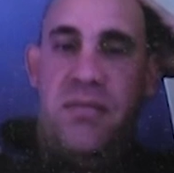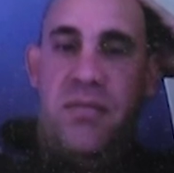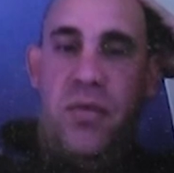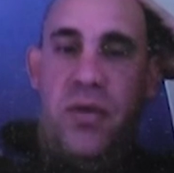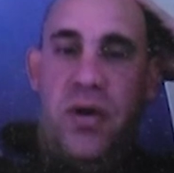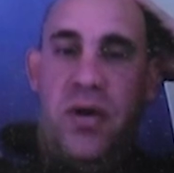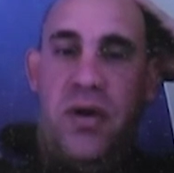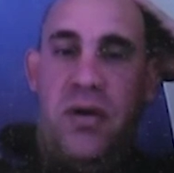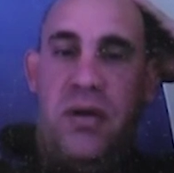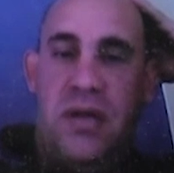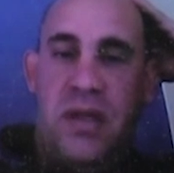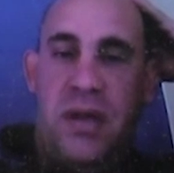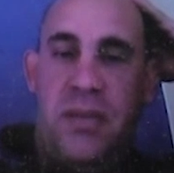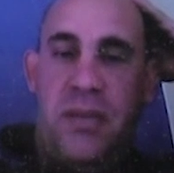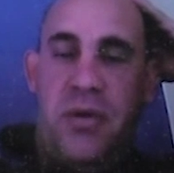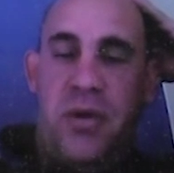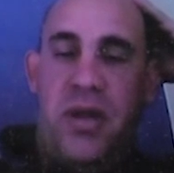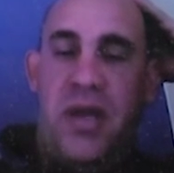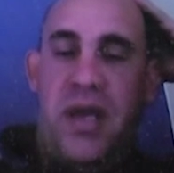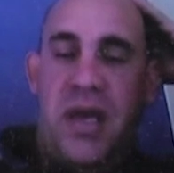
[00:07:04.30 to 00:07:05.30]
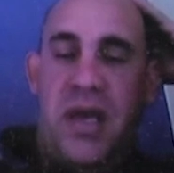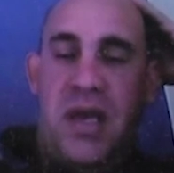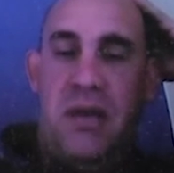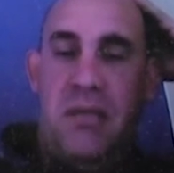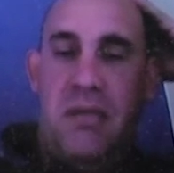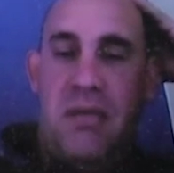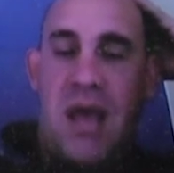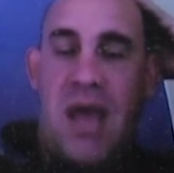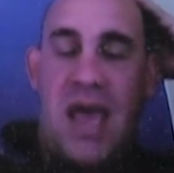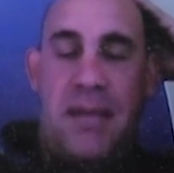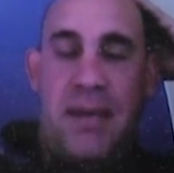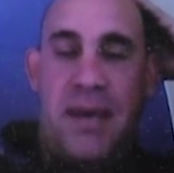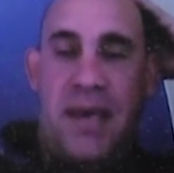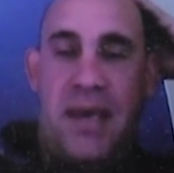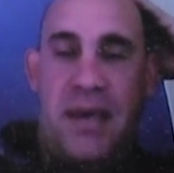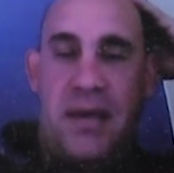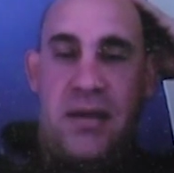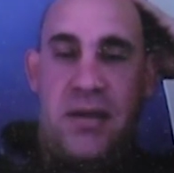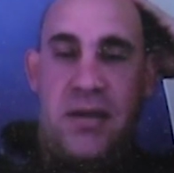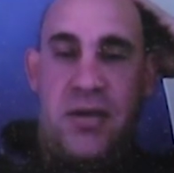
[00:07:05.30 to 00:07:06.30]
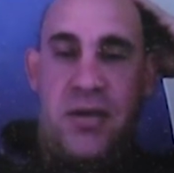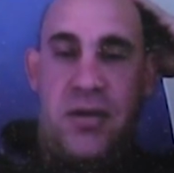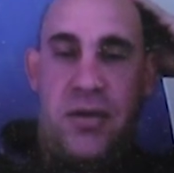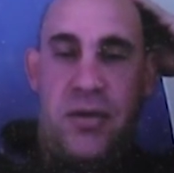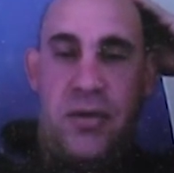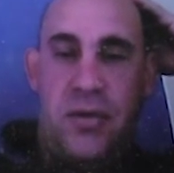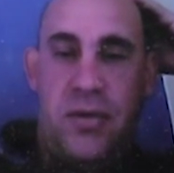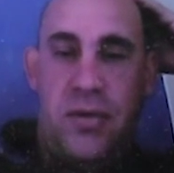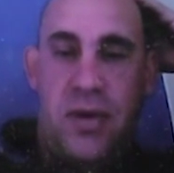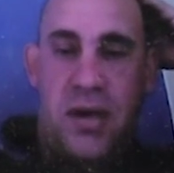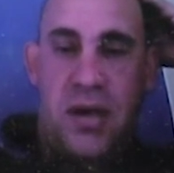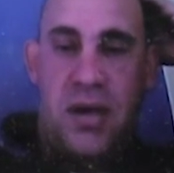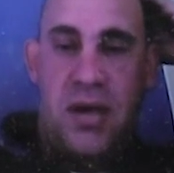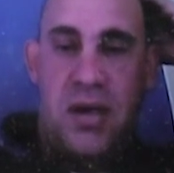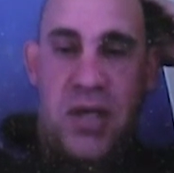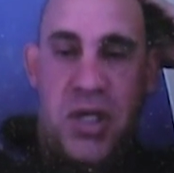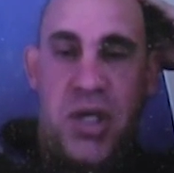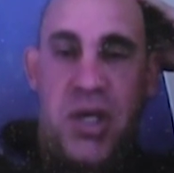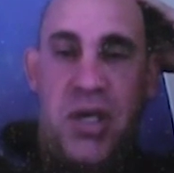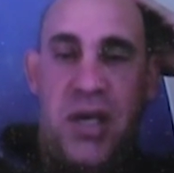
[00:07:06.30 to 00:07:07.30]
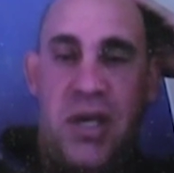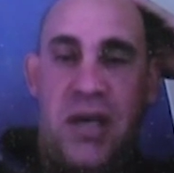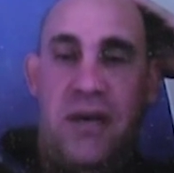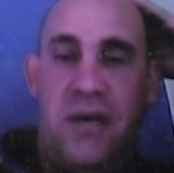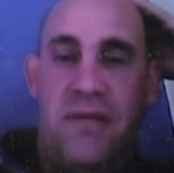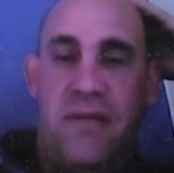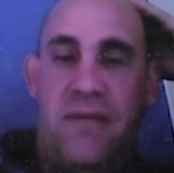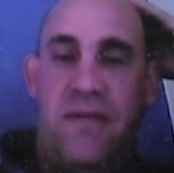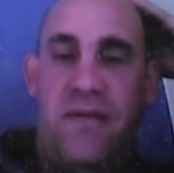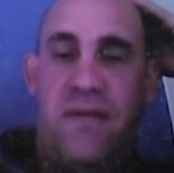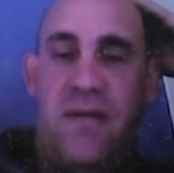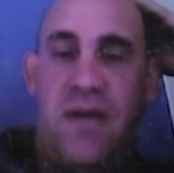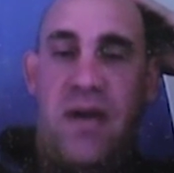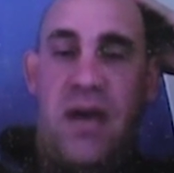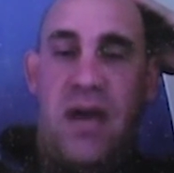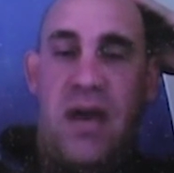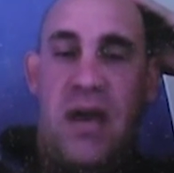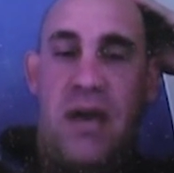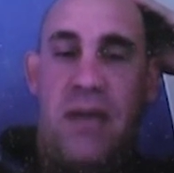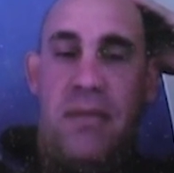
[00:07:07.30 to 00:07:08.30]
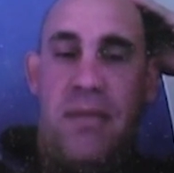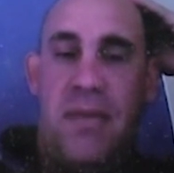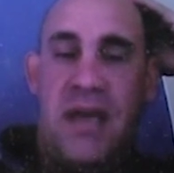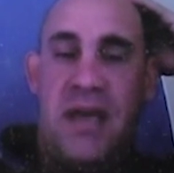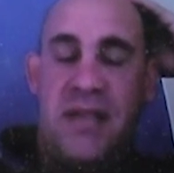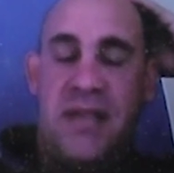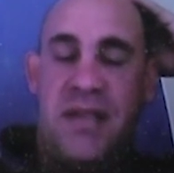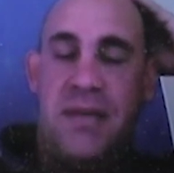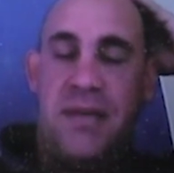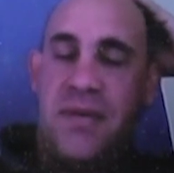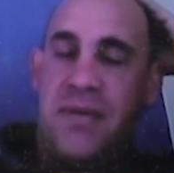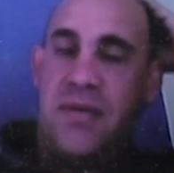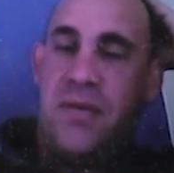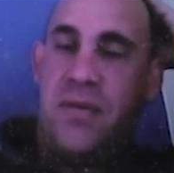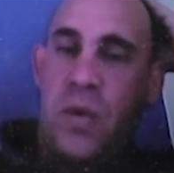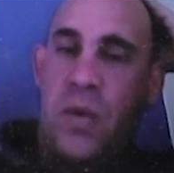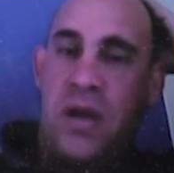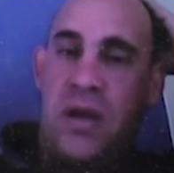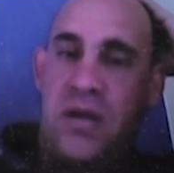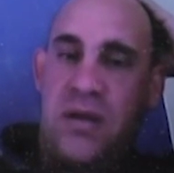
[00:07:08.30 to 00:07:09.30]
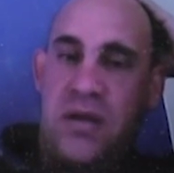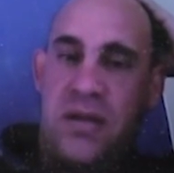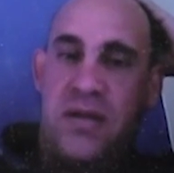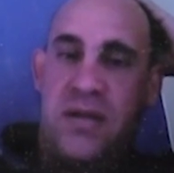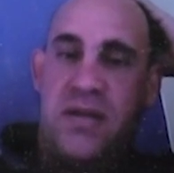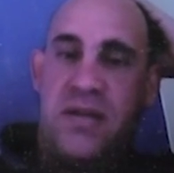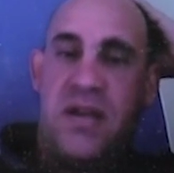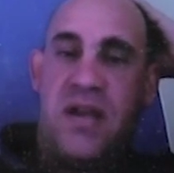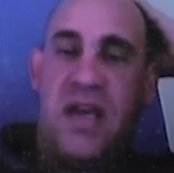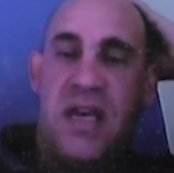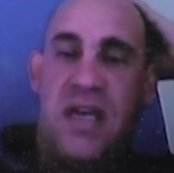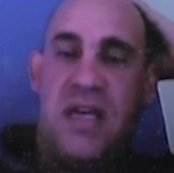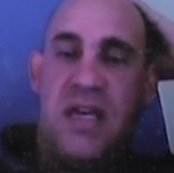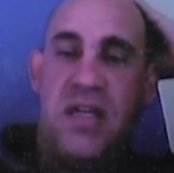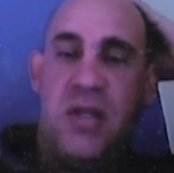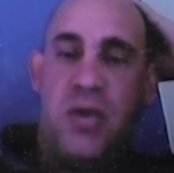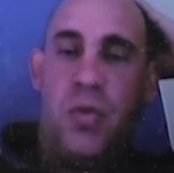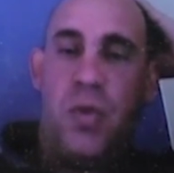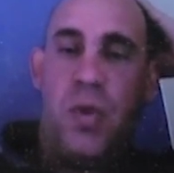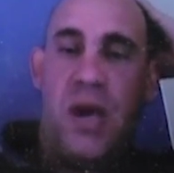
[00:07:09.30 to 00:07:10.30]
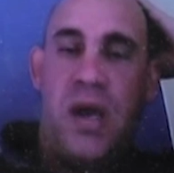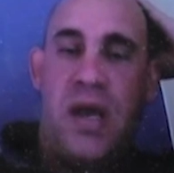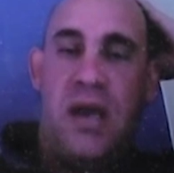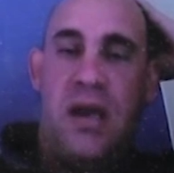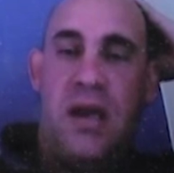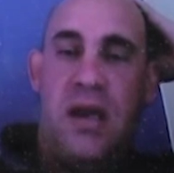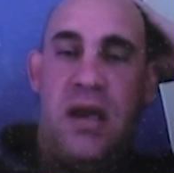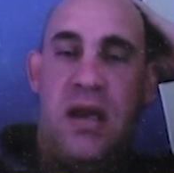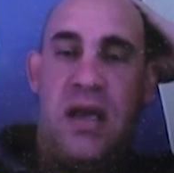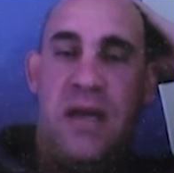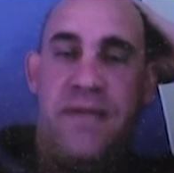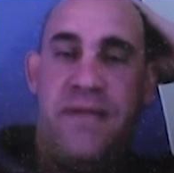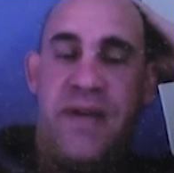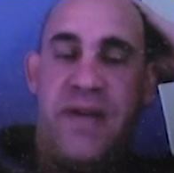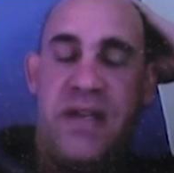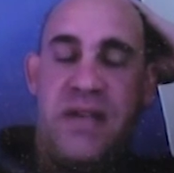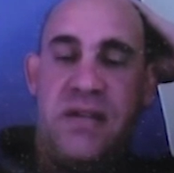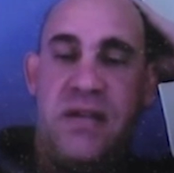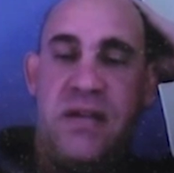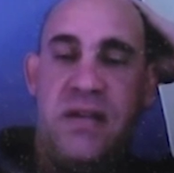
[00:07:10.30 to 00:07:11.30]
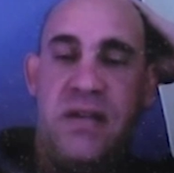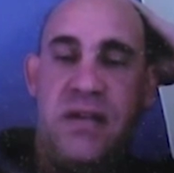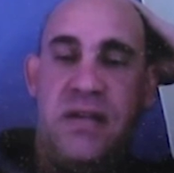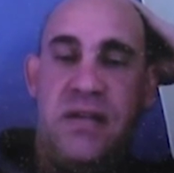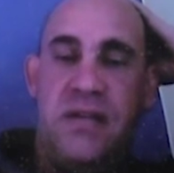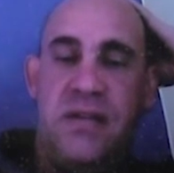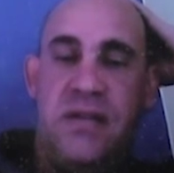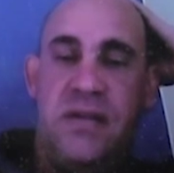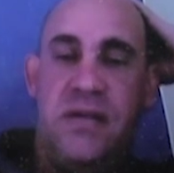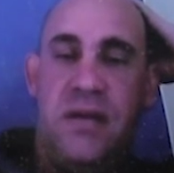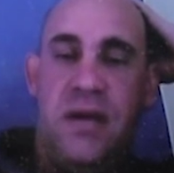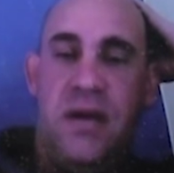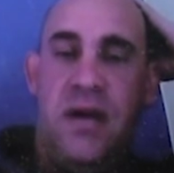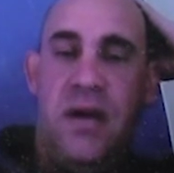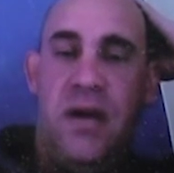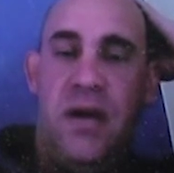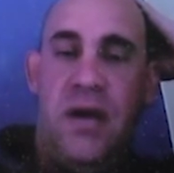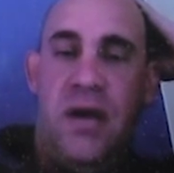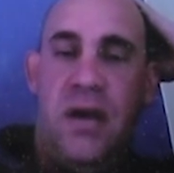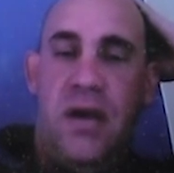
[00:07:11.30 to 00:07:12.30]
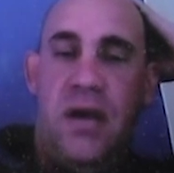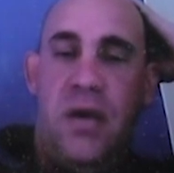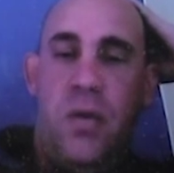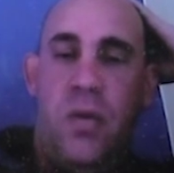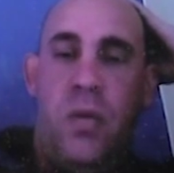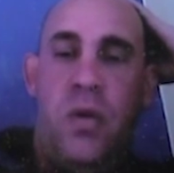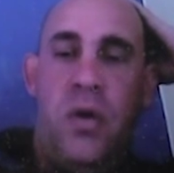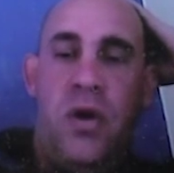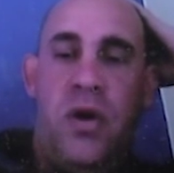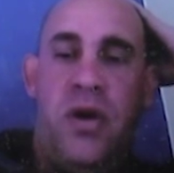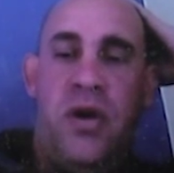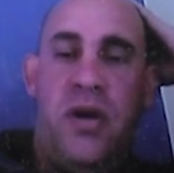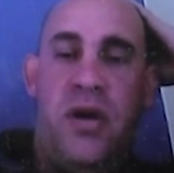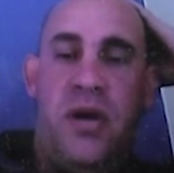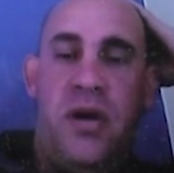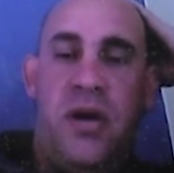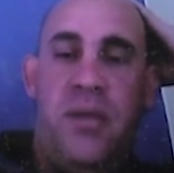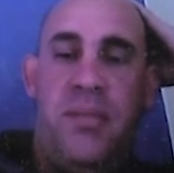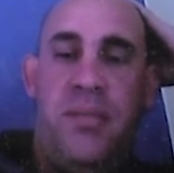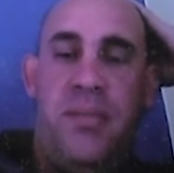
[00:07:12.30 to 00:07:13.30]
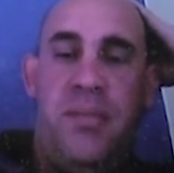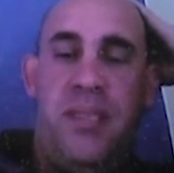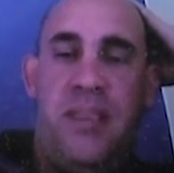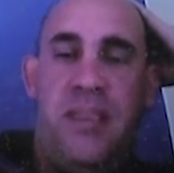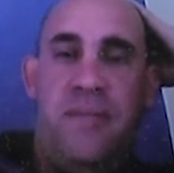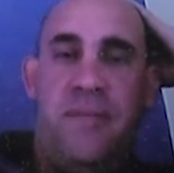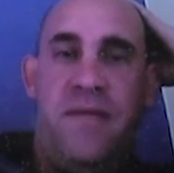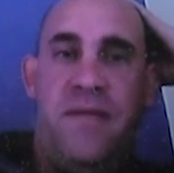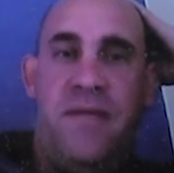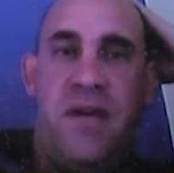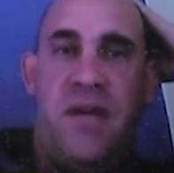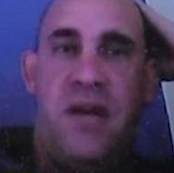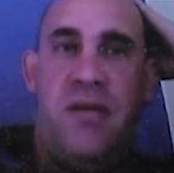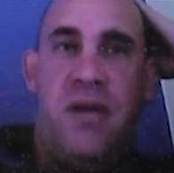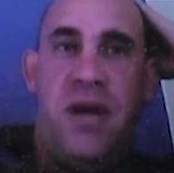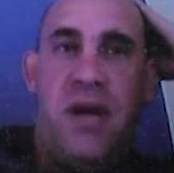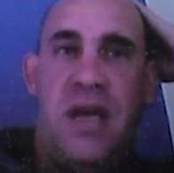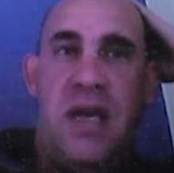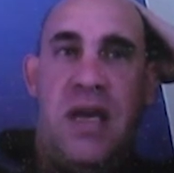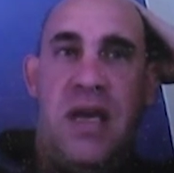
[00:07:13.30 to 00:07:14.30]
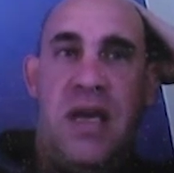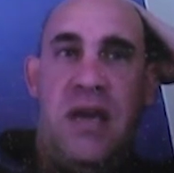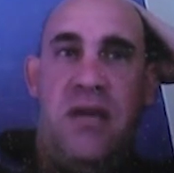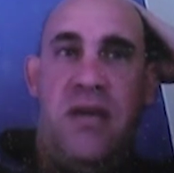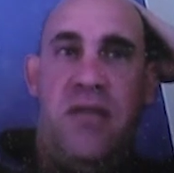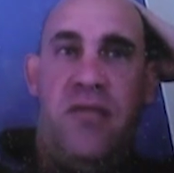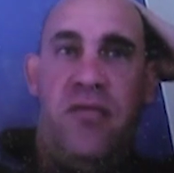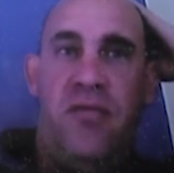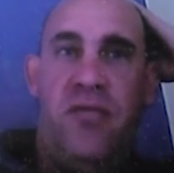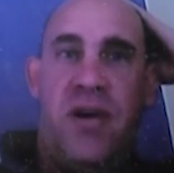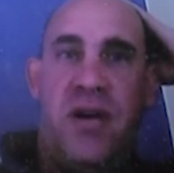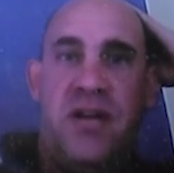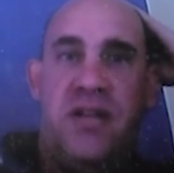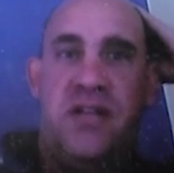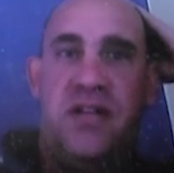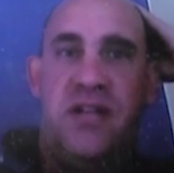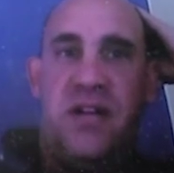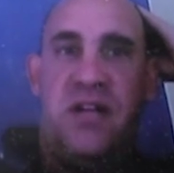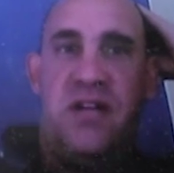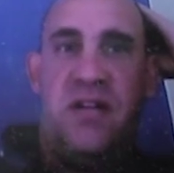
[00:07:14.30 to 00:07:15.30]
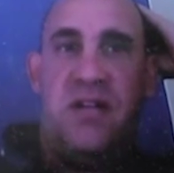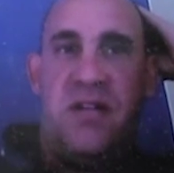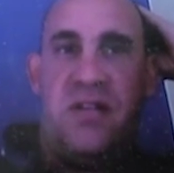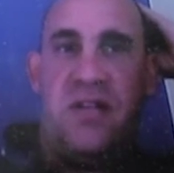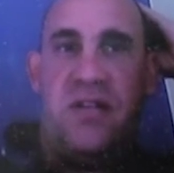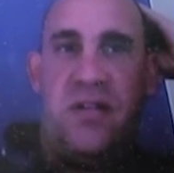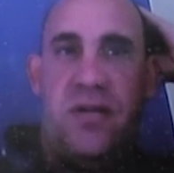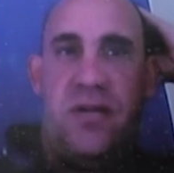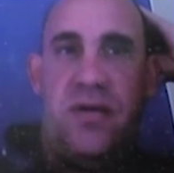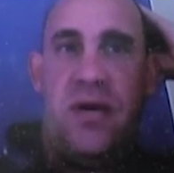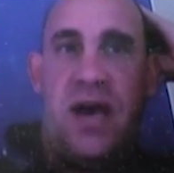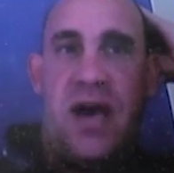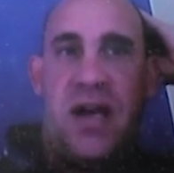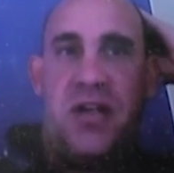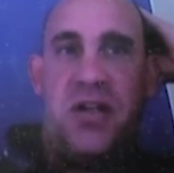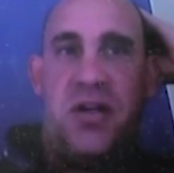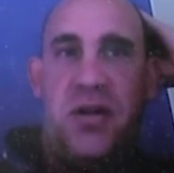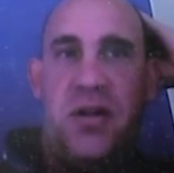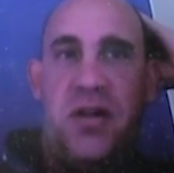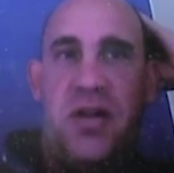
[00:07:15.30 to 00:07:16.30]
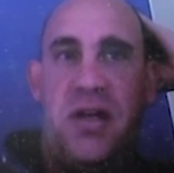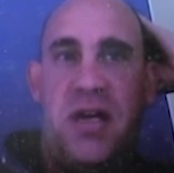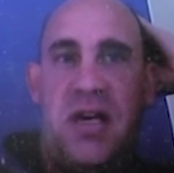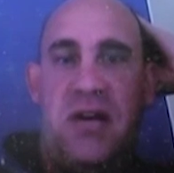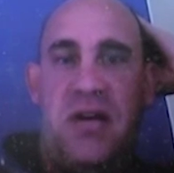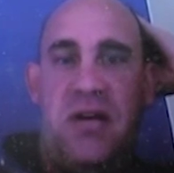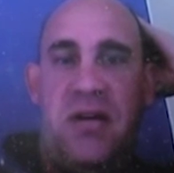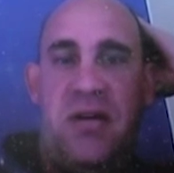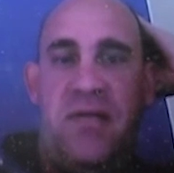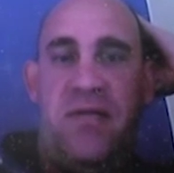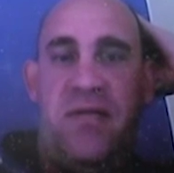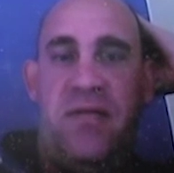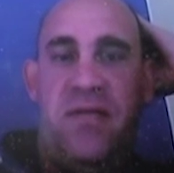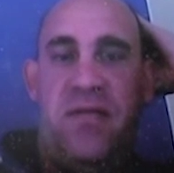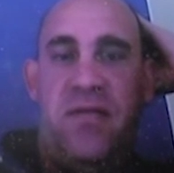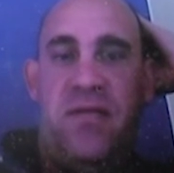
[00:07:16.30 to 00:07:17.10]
were deliberately aiming to achieve, except we're to the stage when investors were being very reticent to actually